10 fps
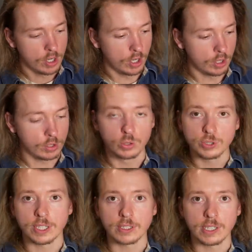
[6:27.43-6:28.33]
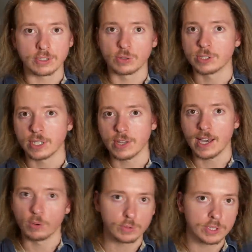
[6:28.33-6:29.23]
Oh, who said this? Who said
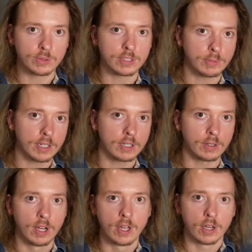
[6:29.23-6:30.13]
that? What are we doing tomorrow?